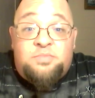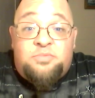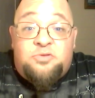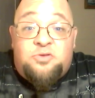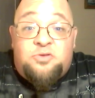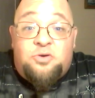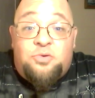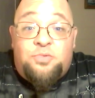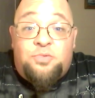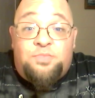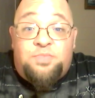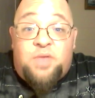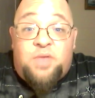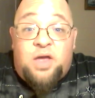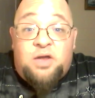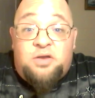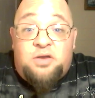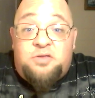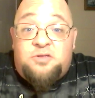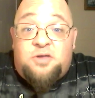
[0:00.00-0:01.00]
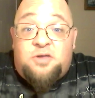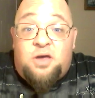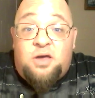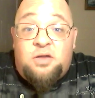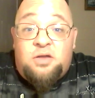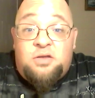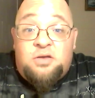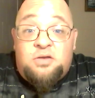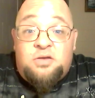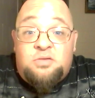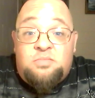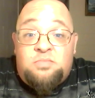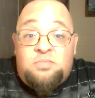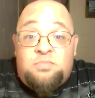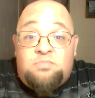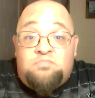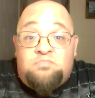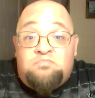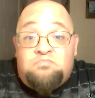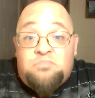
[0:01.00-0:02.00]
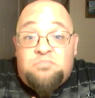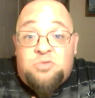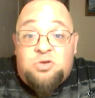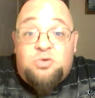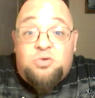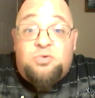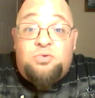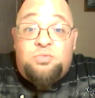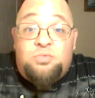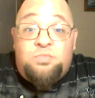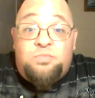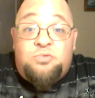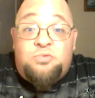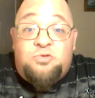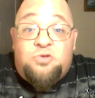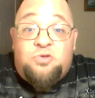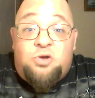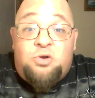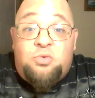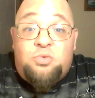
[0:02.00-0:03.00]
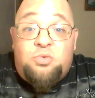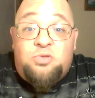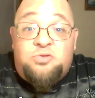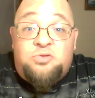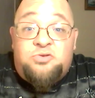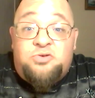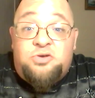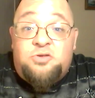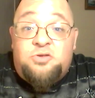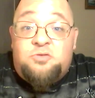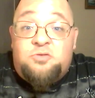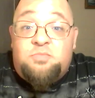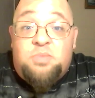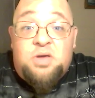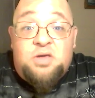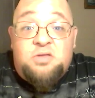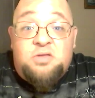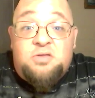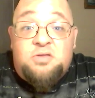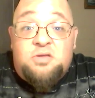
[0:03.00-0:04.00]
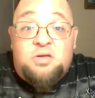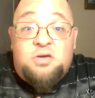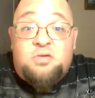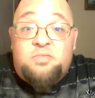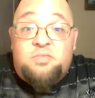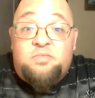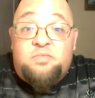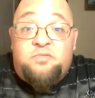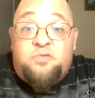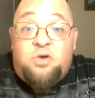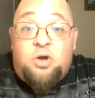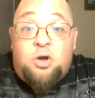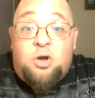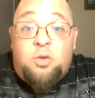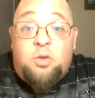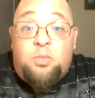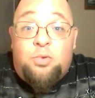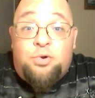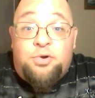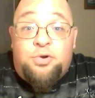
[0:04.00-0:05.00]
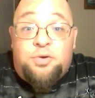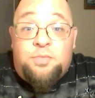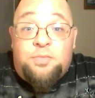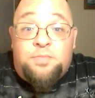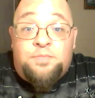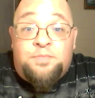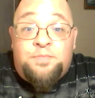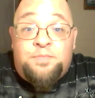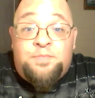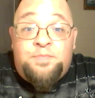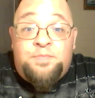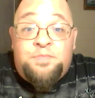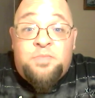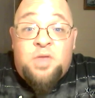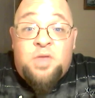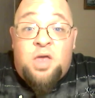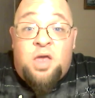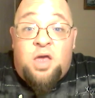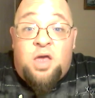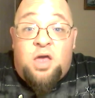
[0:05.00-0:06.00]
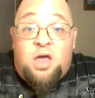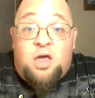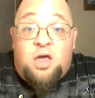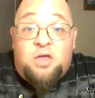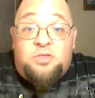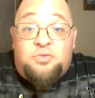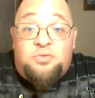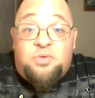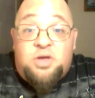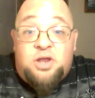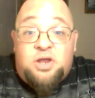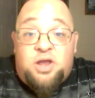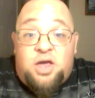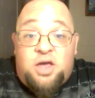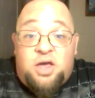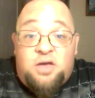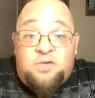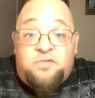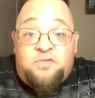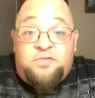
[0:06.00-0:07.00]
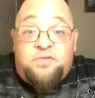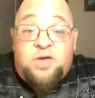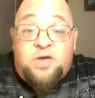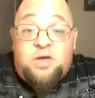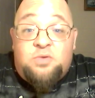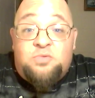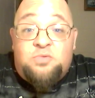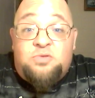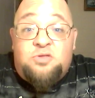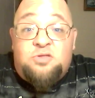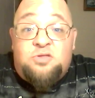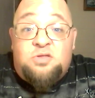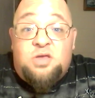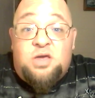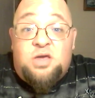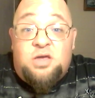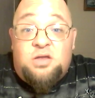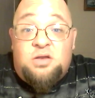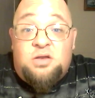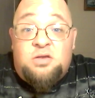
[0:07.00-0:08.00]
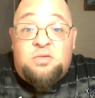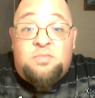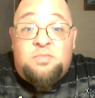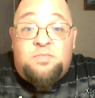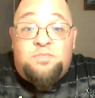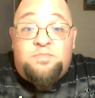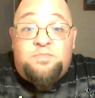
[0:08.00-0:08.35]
So I decided to start with just basic Frog Morton, a 3.5 ounce tin.